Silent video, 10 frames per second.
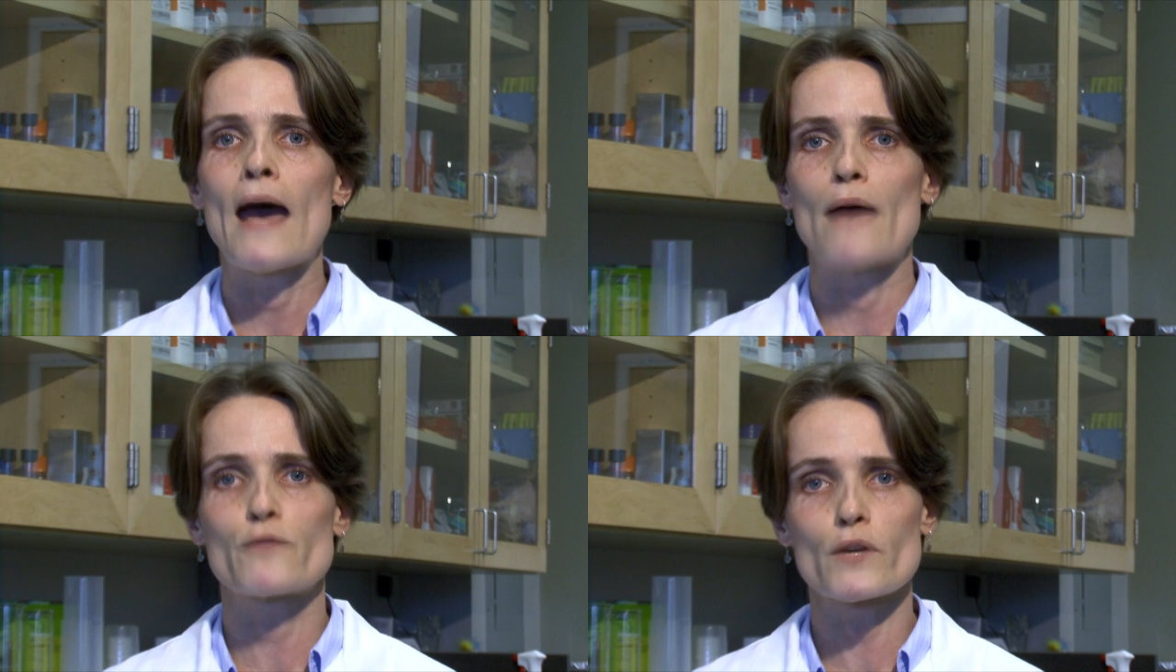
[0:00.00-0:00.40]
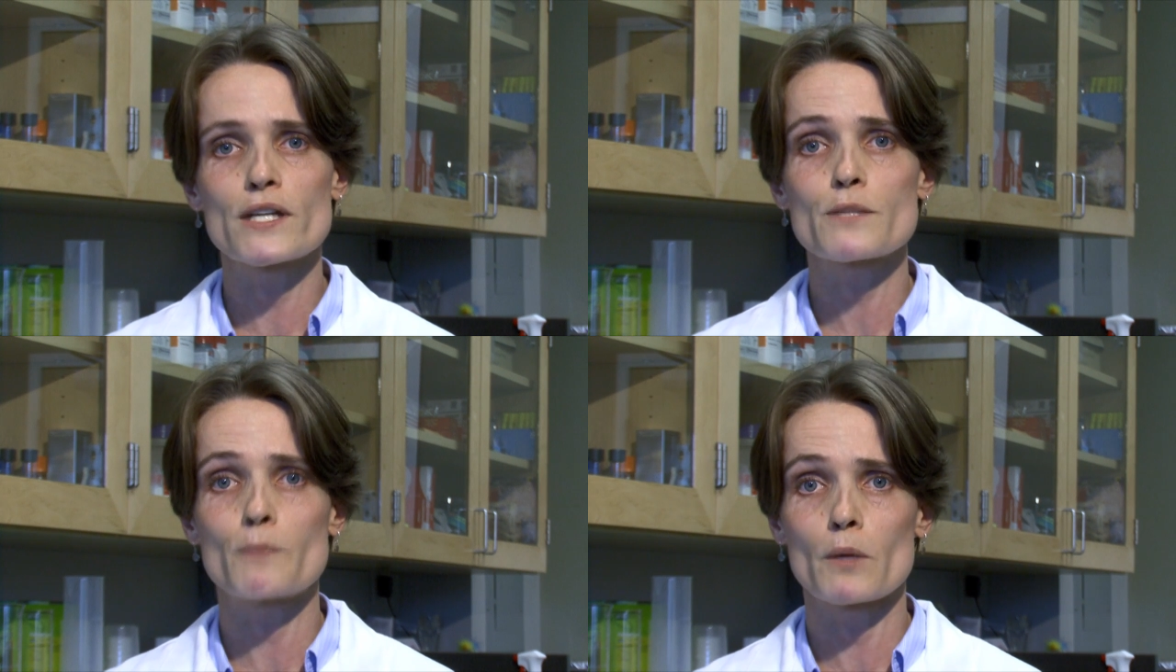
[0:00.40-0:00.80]
And for
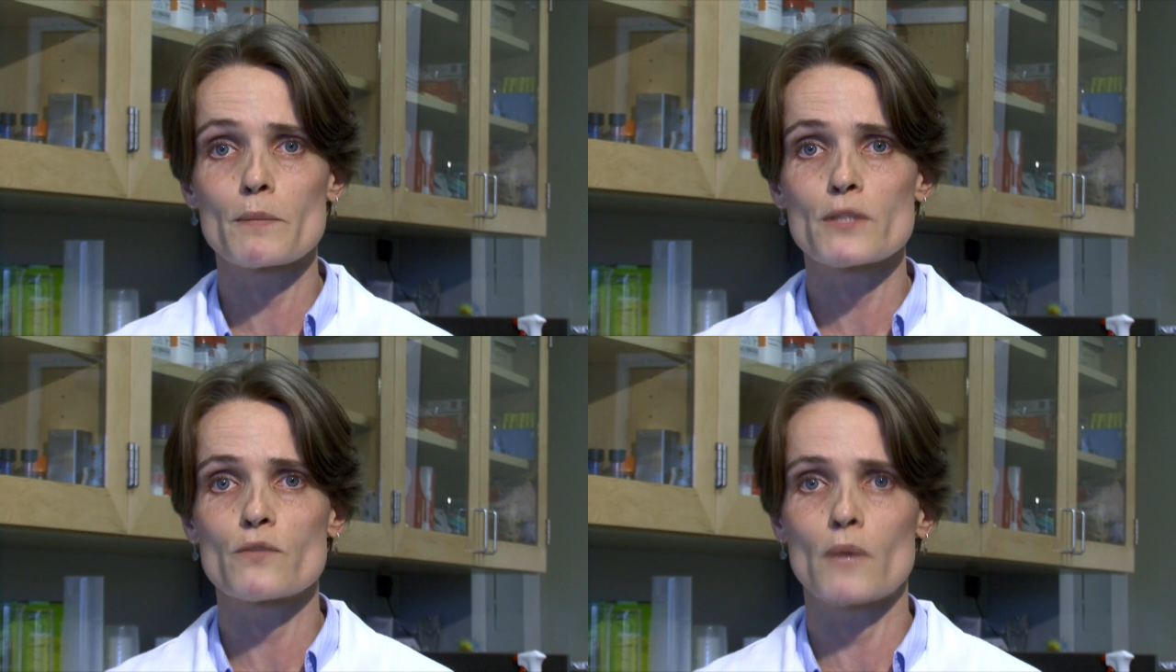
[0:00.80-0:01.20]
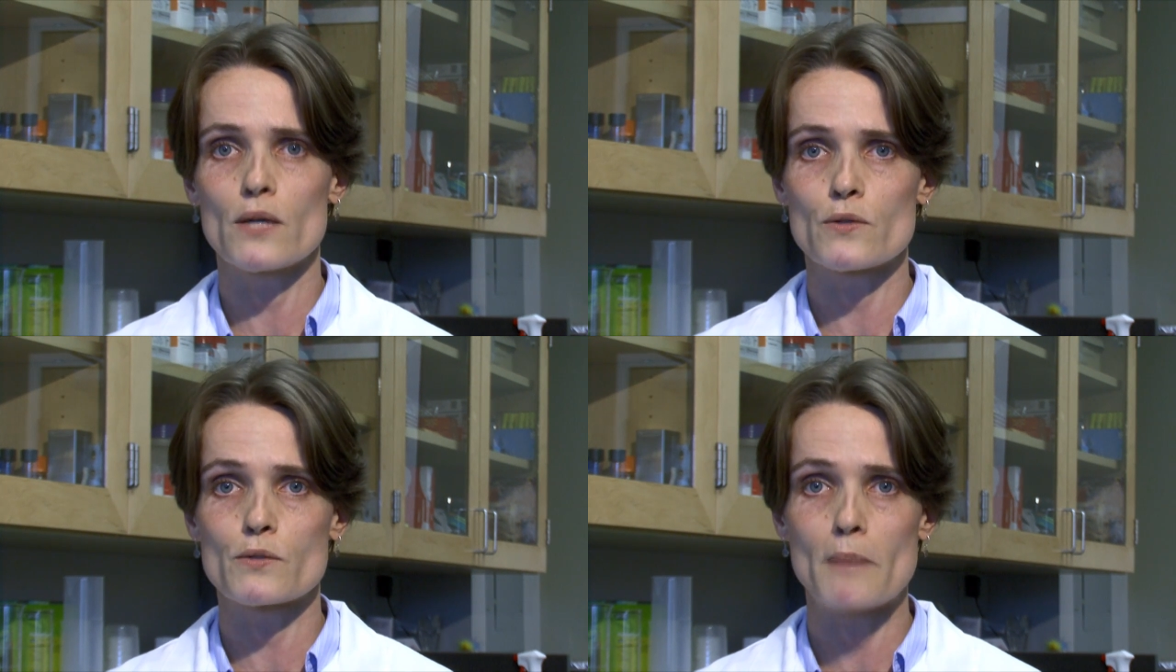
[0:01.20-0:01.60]
this purpose, we
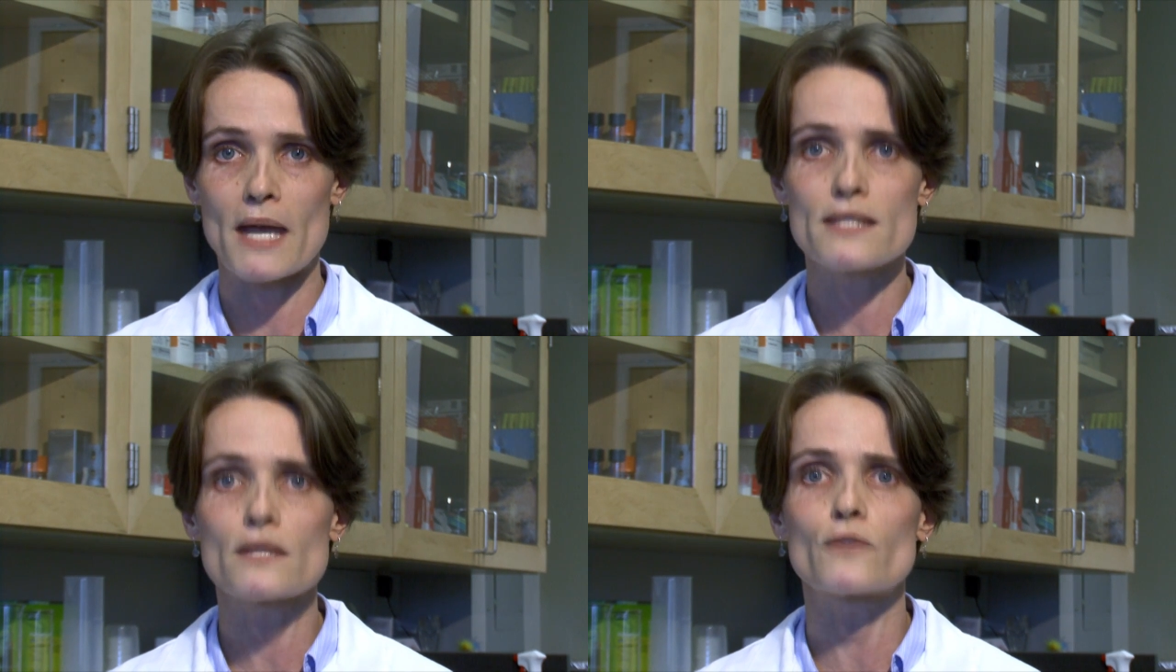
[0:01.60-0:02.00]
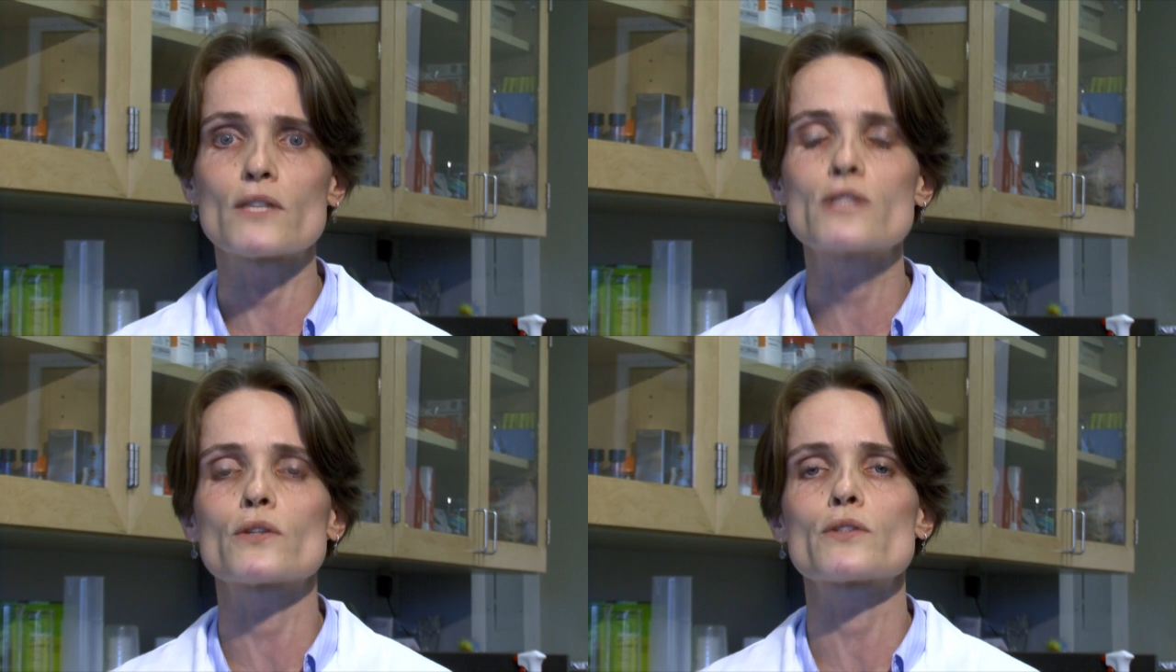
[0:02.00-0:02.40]
use basic
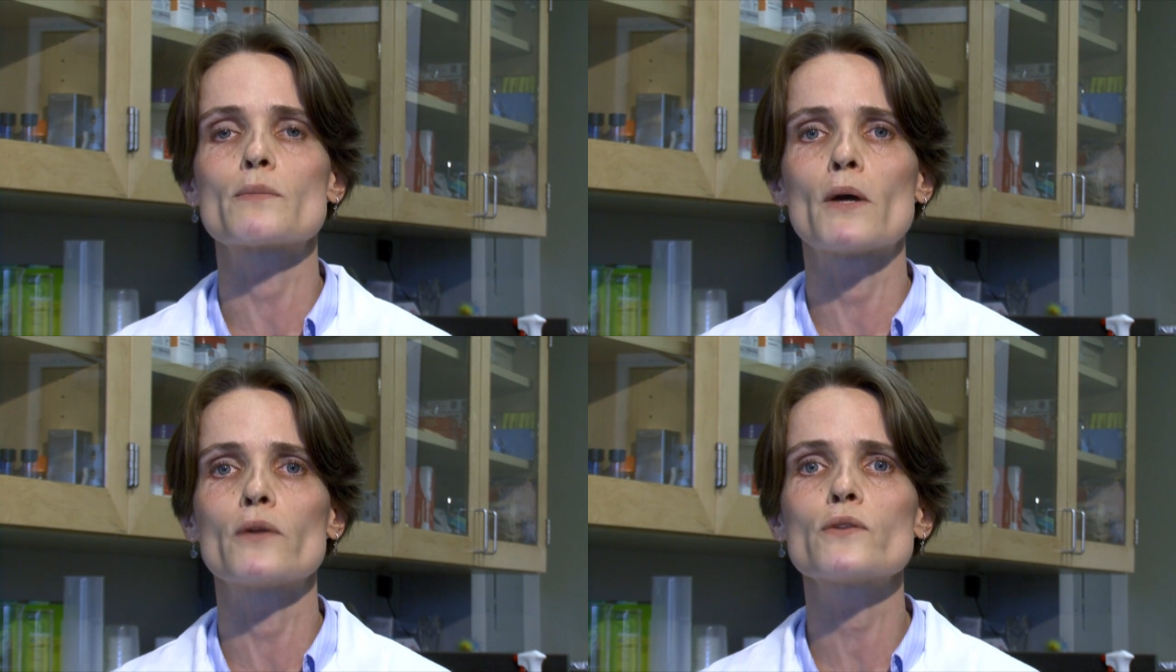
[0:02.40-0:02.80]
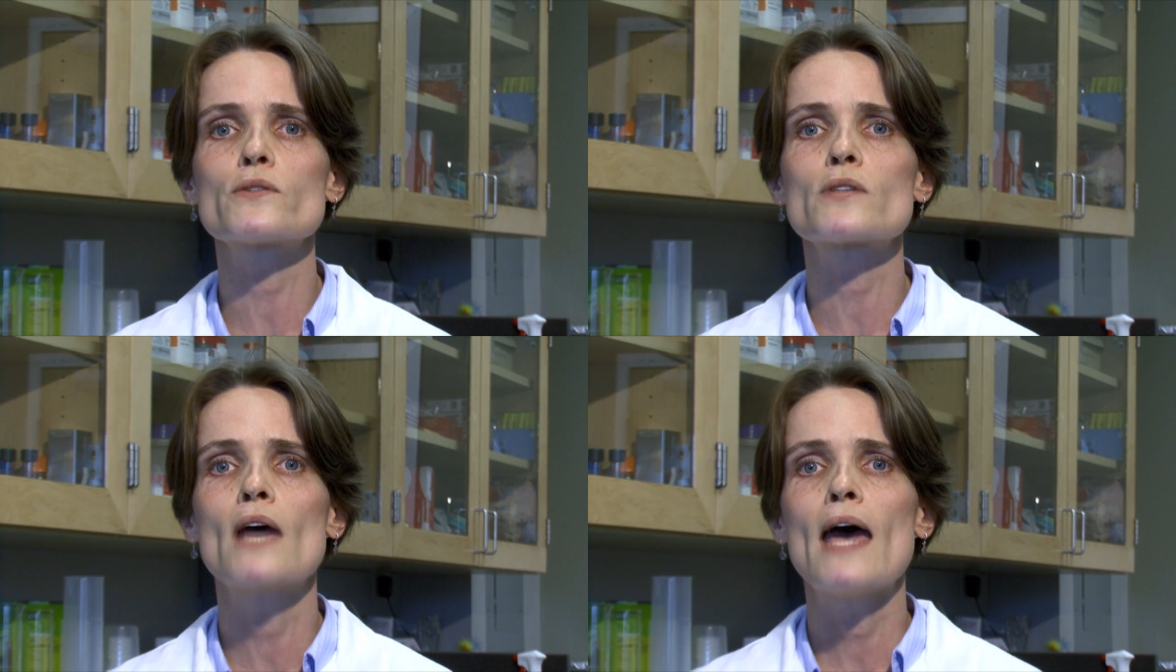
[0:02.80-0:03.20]
research models.